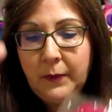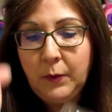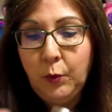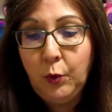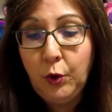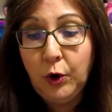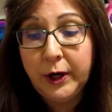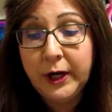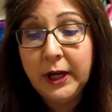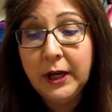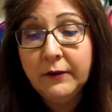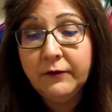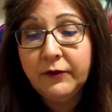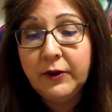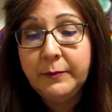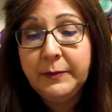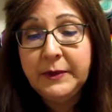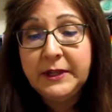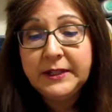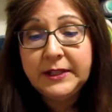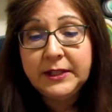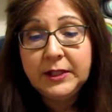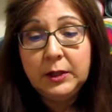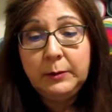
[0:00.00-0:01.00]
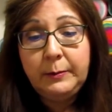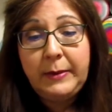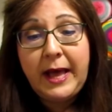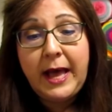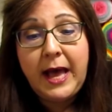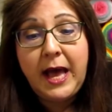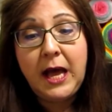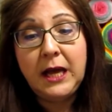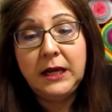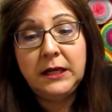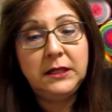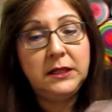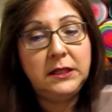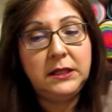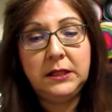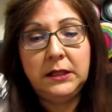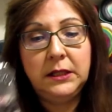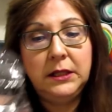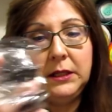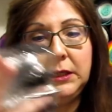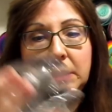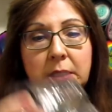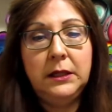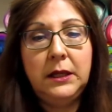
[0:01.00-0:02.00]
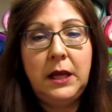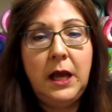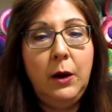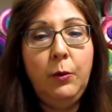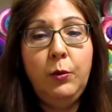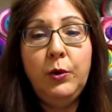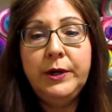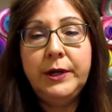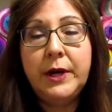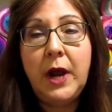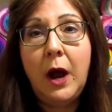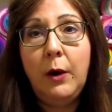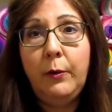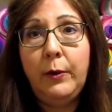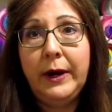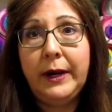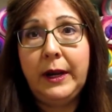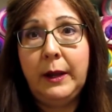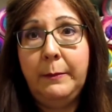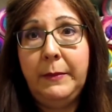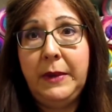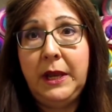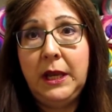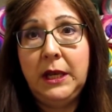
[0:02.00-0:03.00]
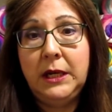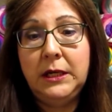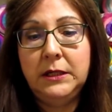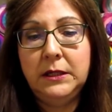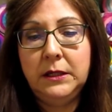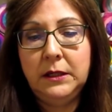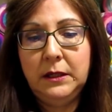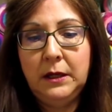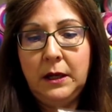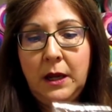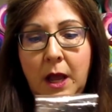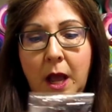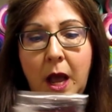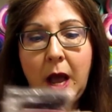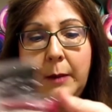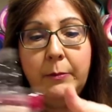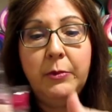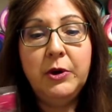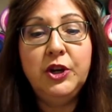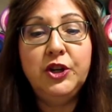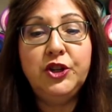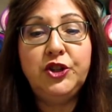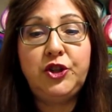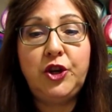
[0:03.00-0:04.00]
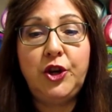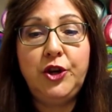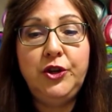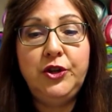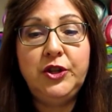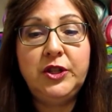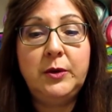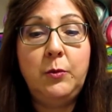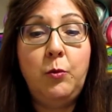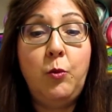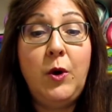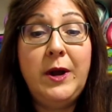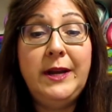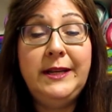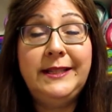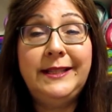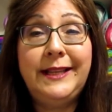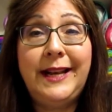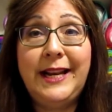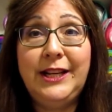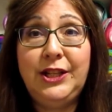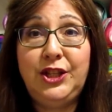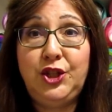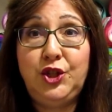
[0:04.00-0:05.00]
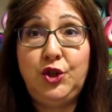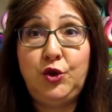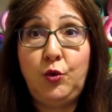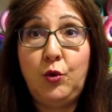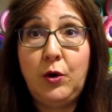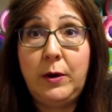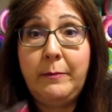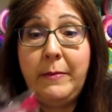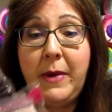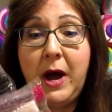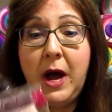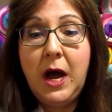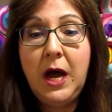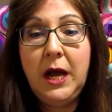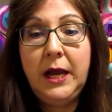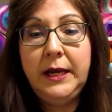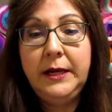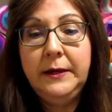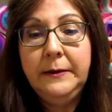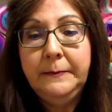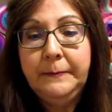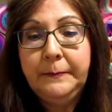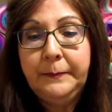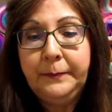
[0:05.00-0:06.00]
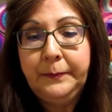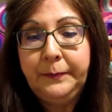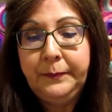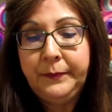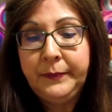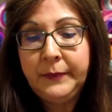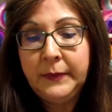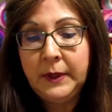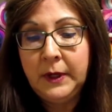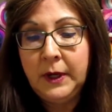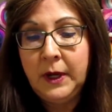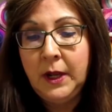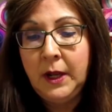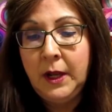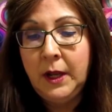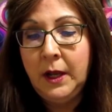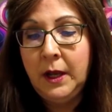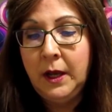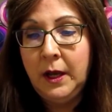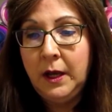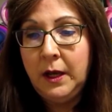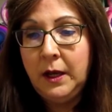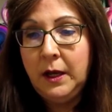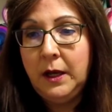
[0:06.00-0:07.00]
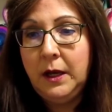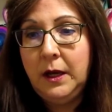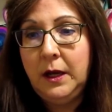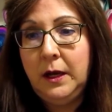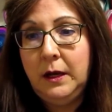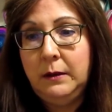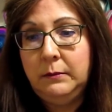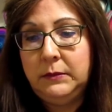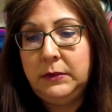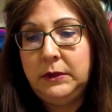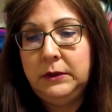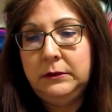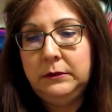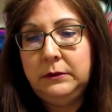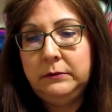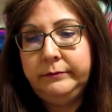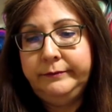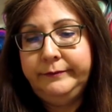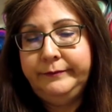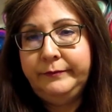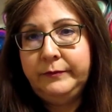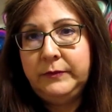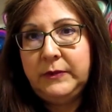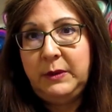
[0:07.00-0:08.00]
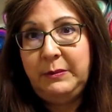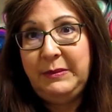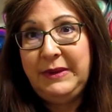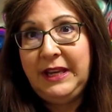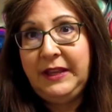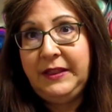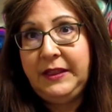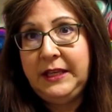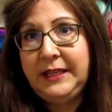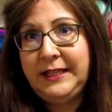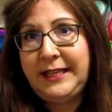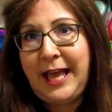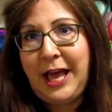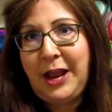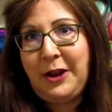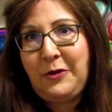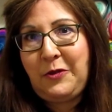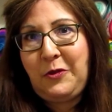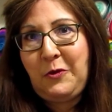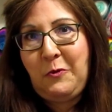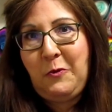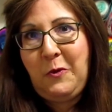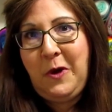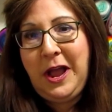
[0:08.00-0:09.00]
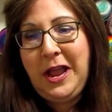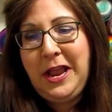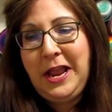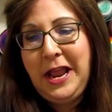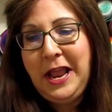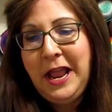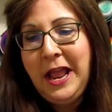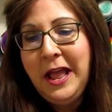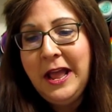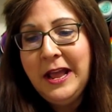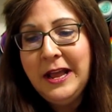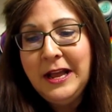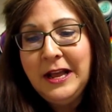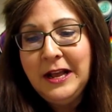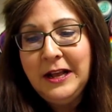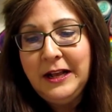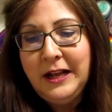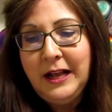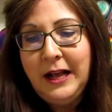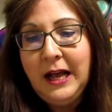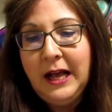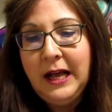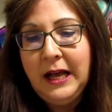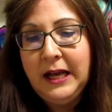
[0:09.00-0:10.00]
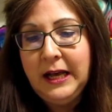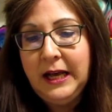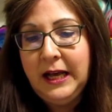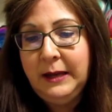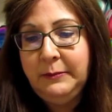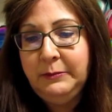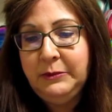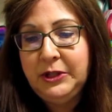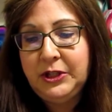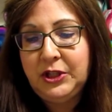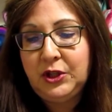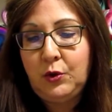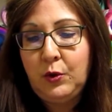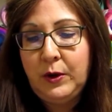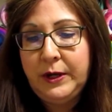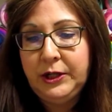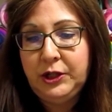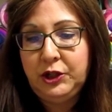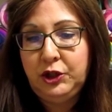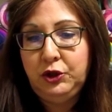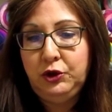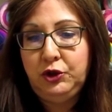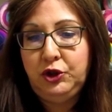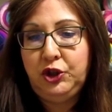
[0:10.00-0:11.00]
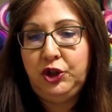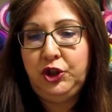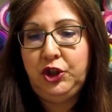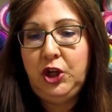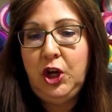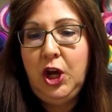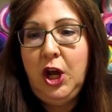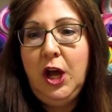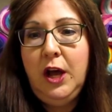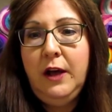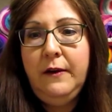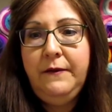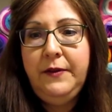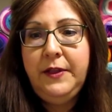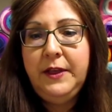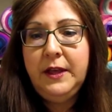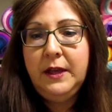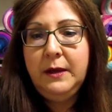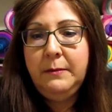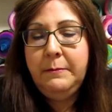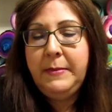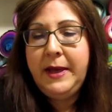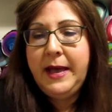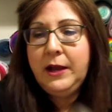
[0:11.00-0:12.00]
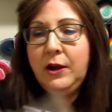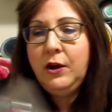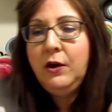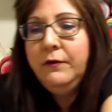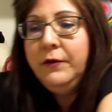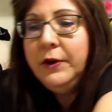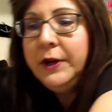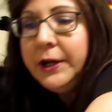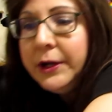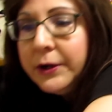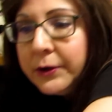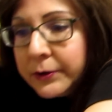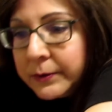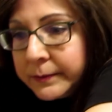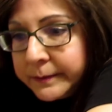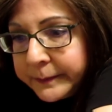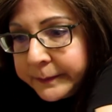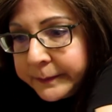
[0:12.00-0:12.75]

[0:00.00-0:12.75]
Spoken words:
working from these little bags, I would not recommend. I'm going to show you some ways that I store mine. Let me get these out. I'm just going to shove them back over here